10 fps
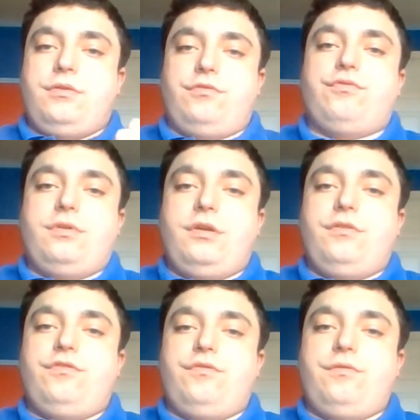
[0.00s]
they're
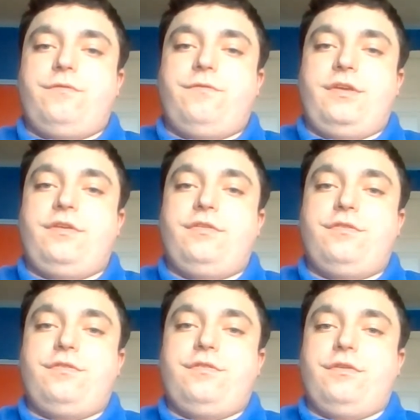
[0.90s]
trying to
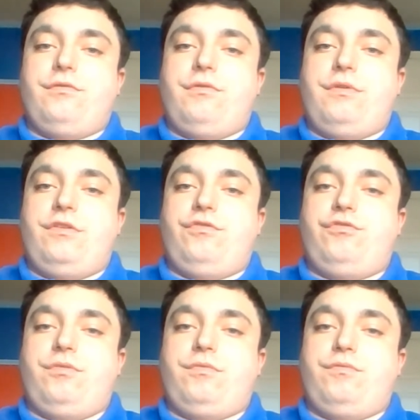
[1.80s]
fix their
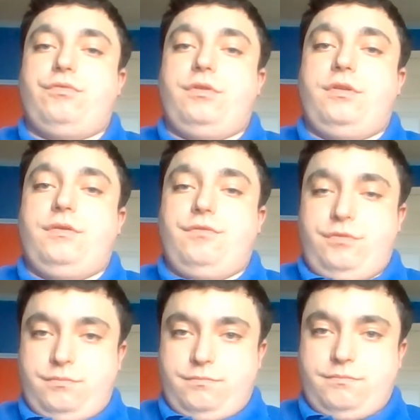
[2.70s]
relationship with one
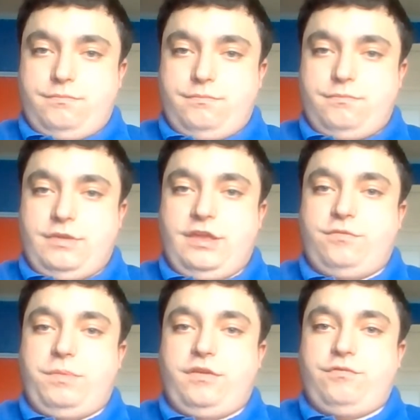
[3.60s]
another
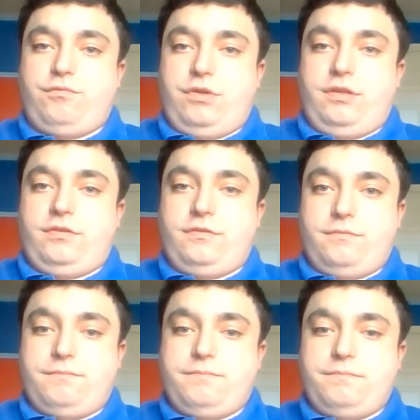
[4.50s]
as best friends.